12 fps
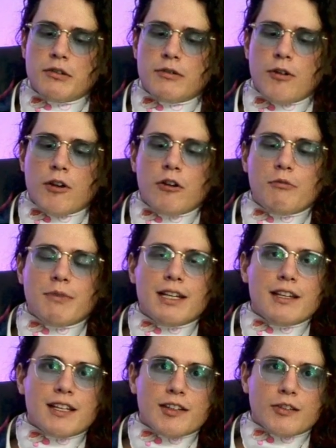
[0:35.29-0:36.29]
Follow
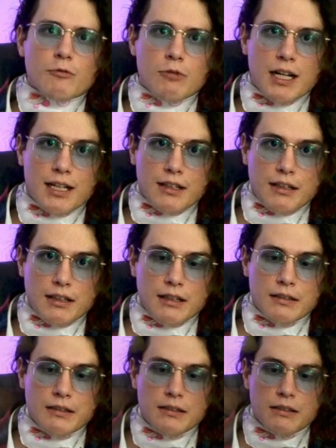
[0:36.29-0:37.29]
me this well,
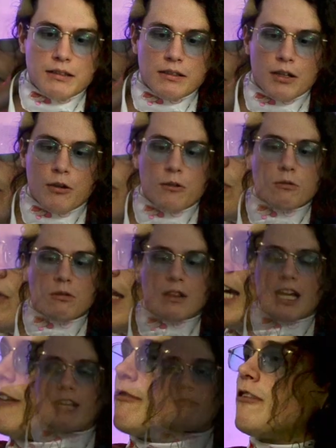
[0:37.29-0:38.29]
O
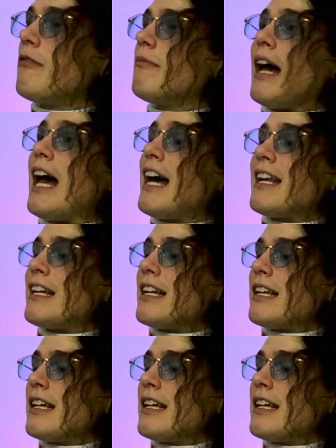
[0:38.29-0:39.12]
lightful man.